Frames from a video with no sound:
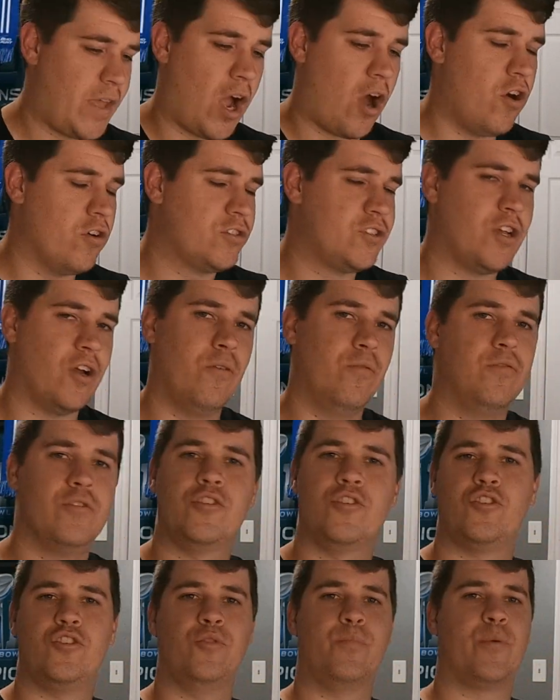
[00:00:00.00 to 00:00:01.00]
Also,
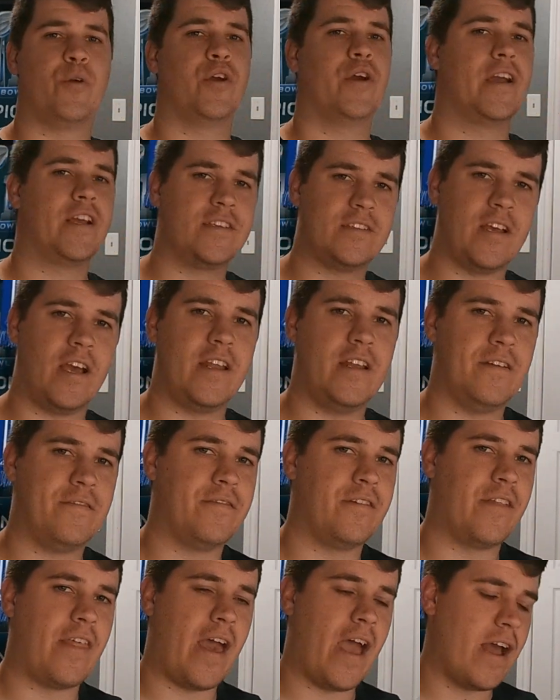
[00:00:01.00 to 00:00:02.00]
super excited
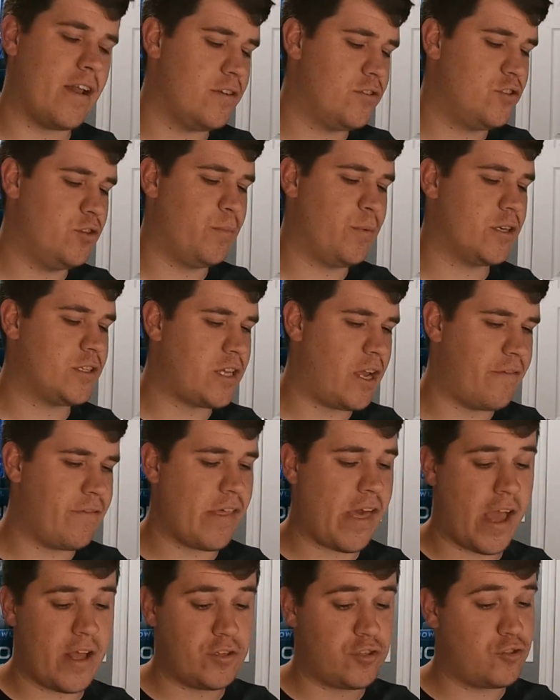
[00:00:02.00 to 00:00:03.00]
for that. Super
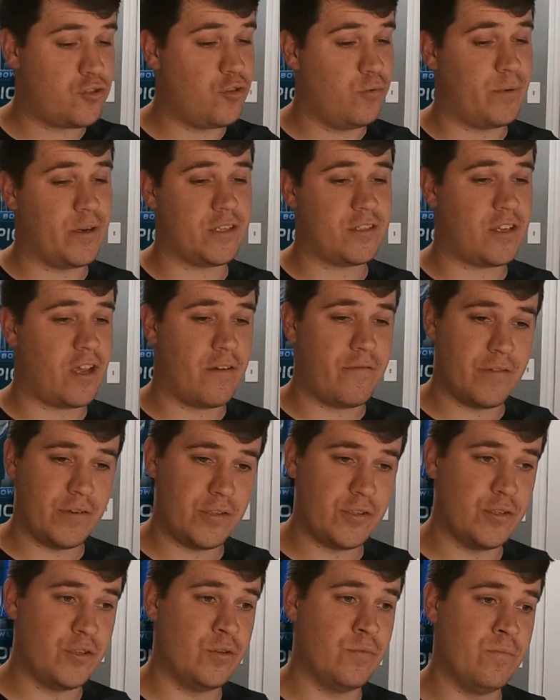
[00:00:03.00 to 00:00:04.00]
excited for
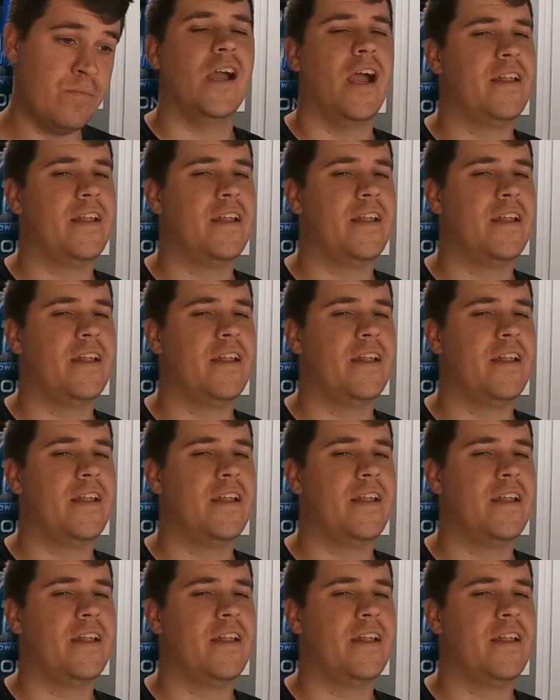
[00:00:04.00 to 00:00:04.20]
Doom.